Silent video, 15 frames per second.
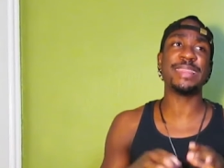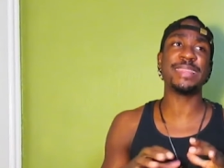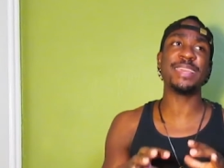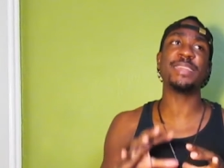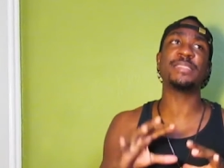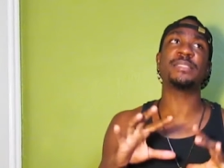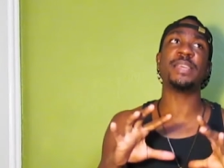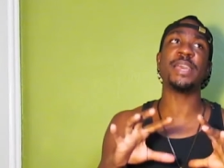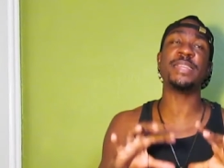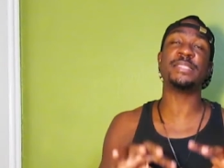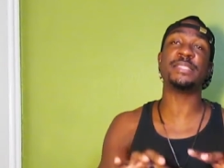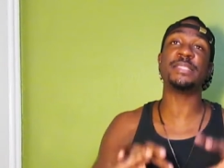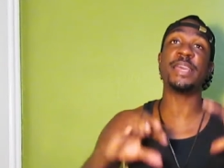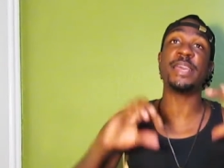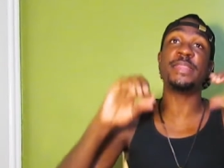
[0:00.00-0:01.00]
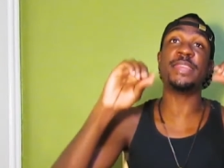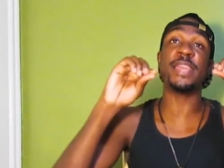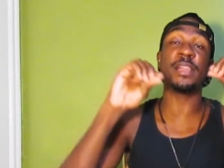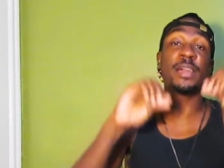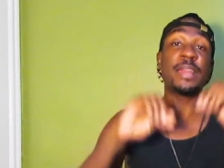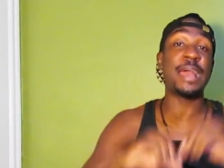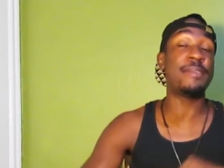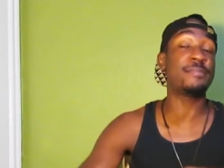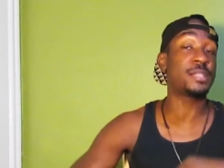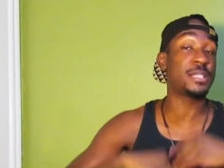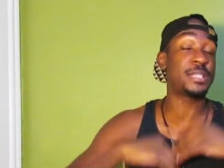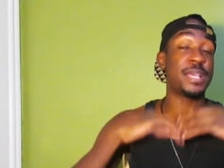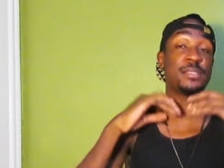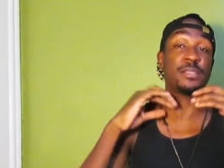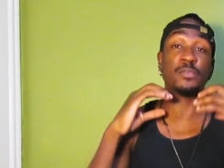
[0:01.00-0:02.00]
I think they're gonna have
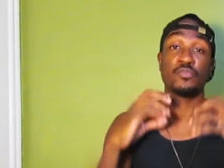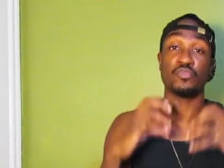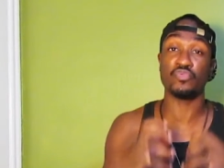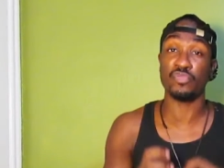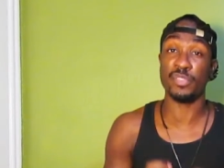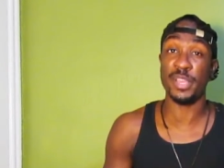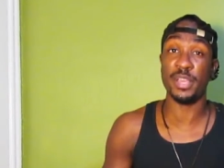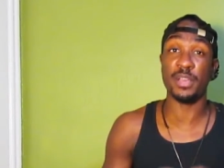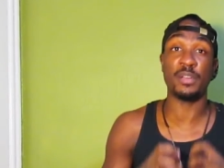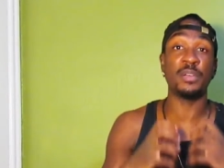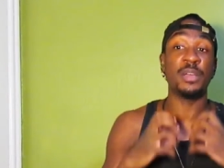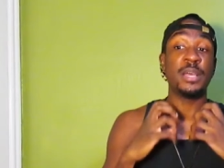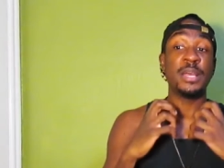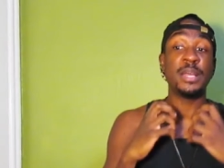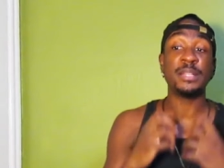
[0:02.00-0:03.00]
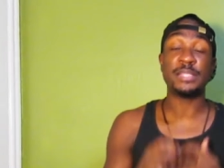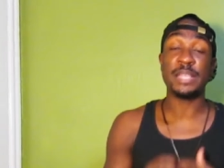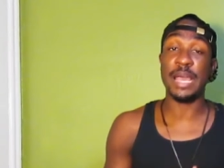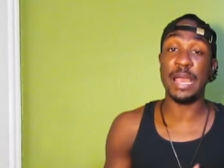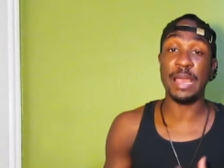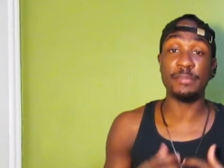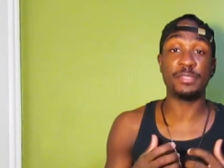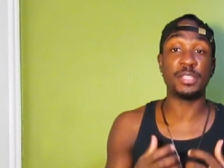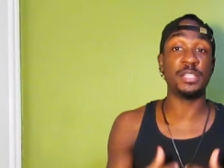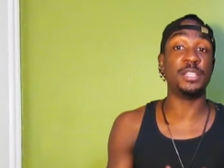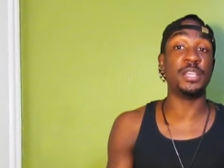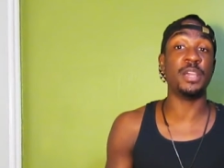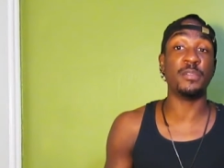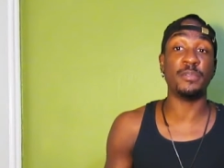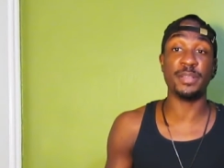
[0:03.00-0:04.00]
to take some real time to
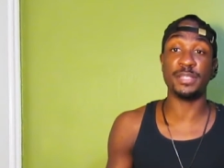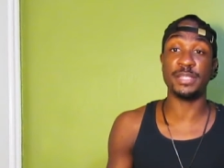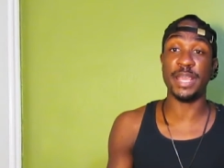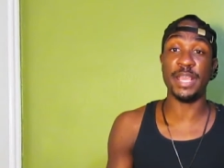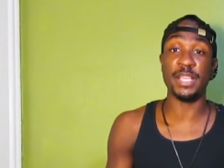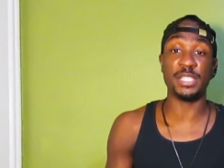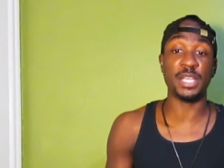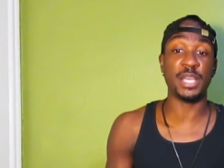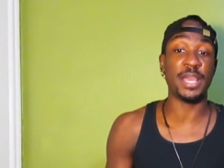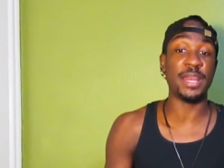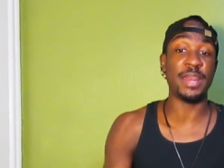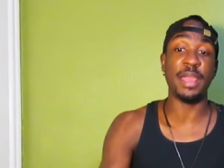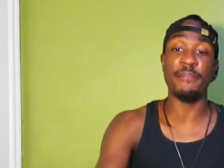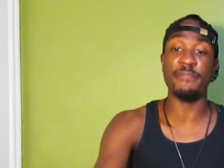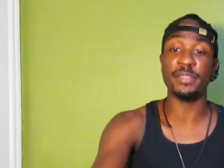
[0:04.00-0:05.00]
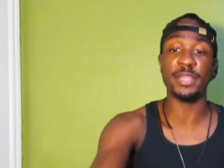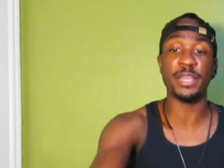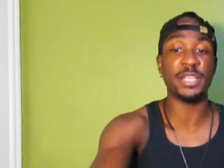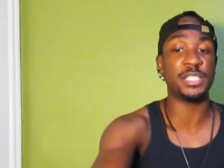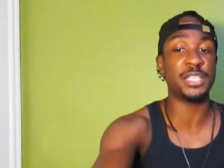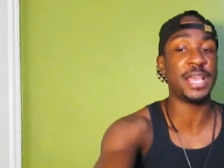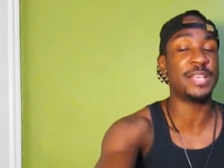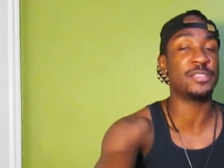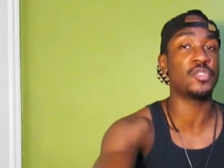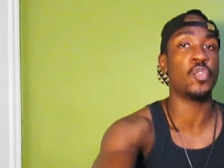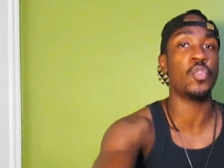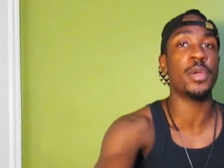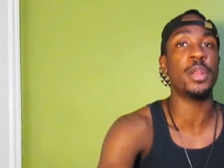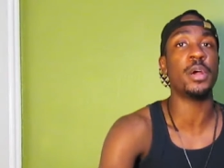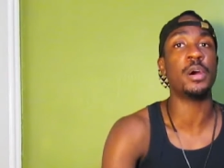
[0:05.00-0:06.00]
deal with Deja and everything that she has
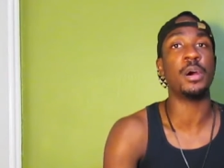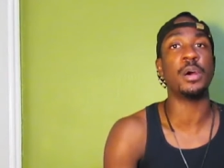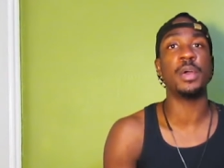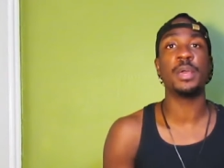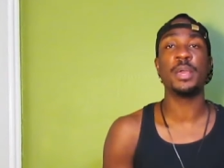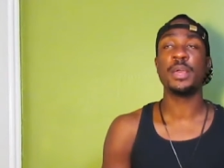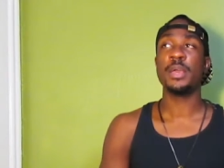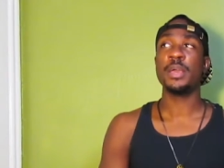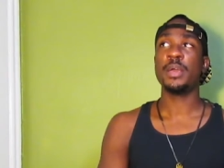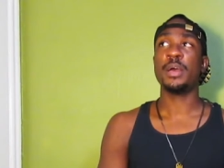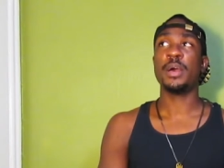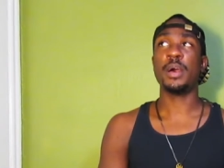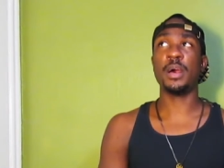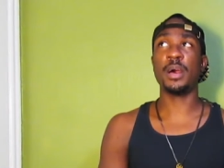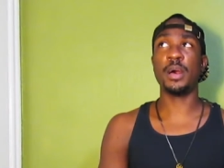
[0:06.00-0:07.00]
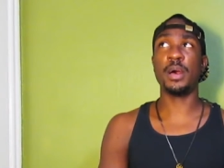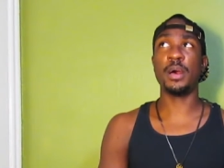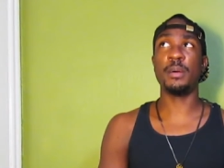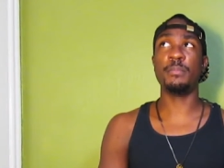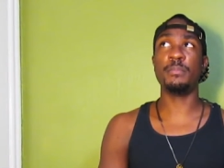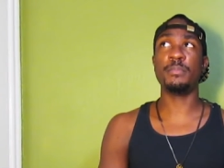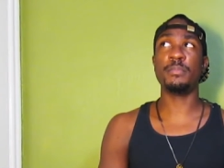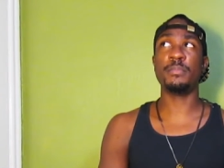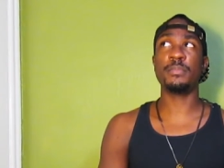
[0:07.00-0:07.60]
going on.